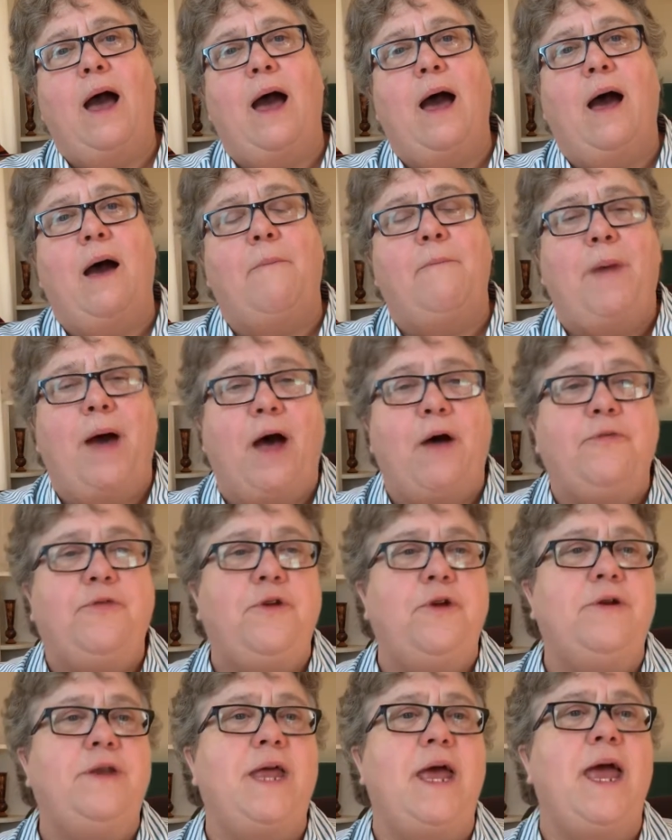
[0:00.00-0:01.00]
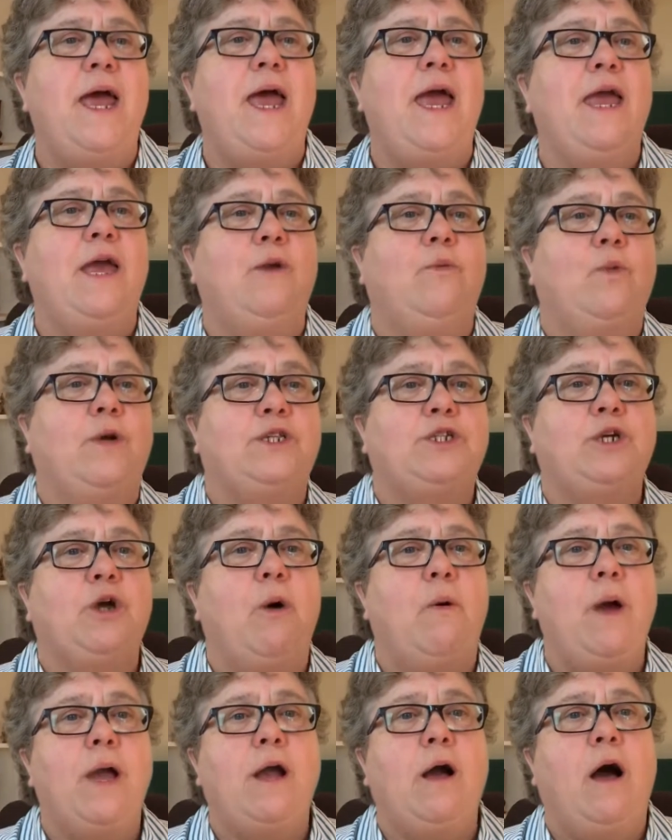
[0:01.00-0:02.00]
about their day and what's
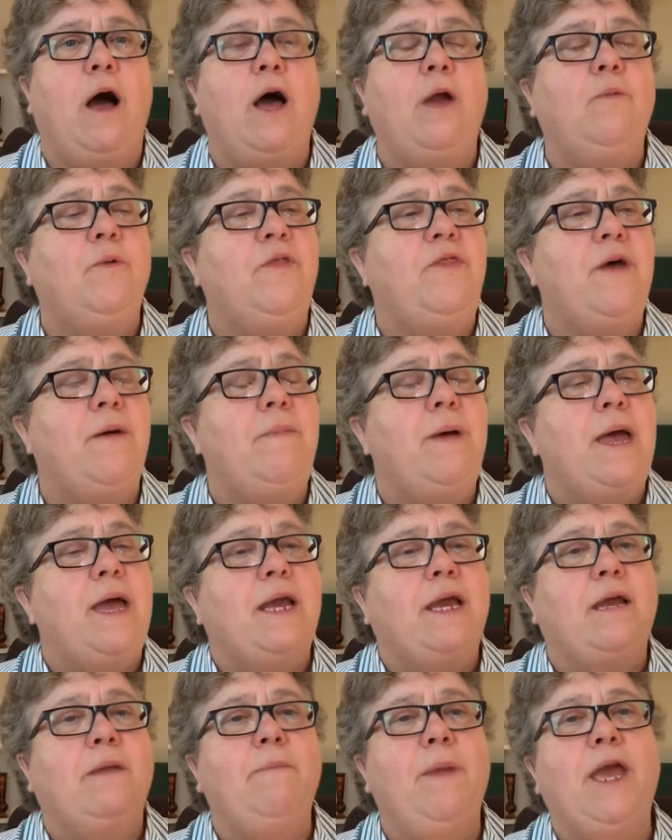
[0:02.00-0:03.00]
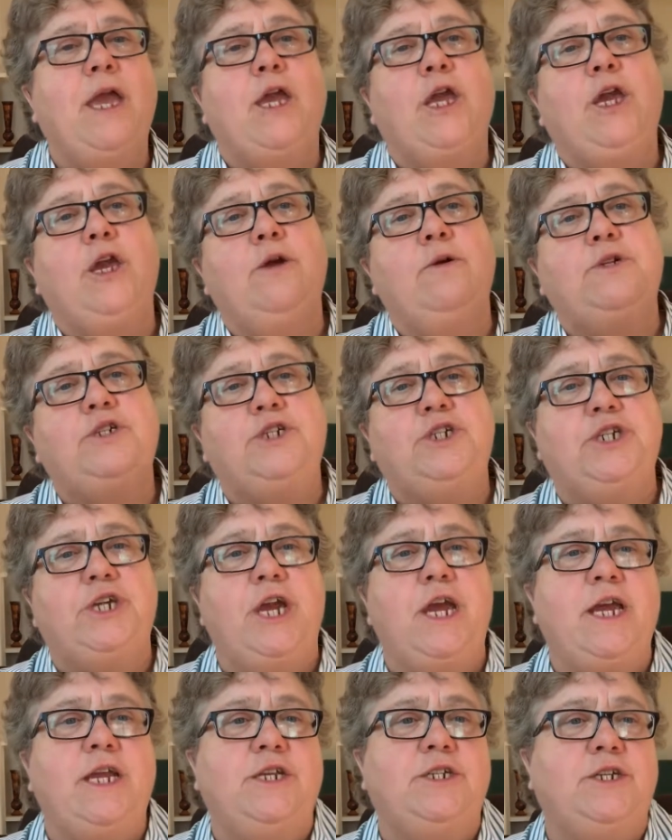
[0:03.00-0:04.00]
going on with them can make a huge
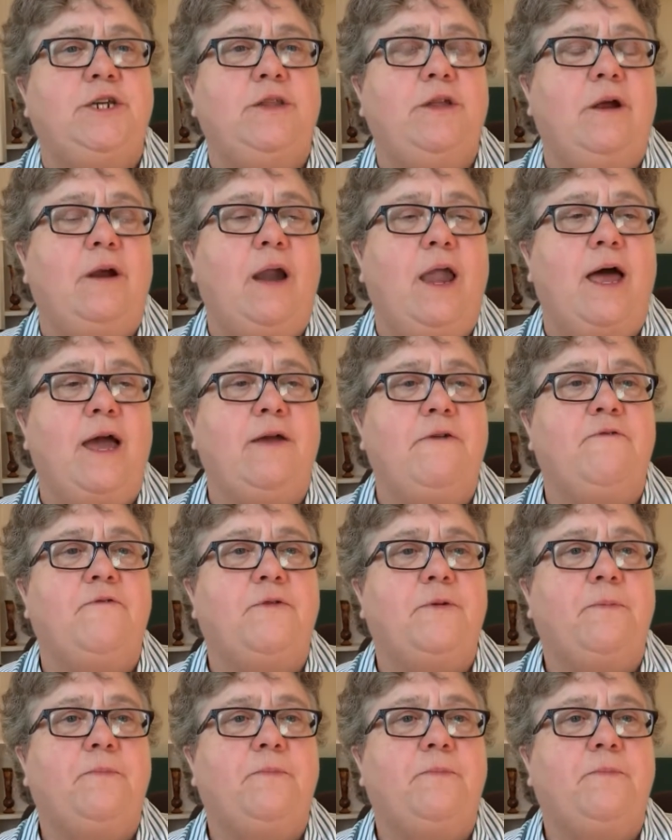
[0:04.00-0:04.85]
change in their life.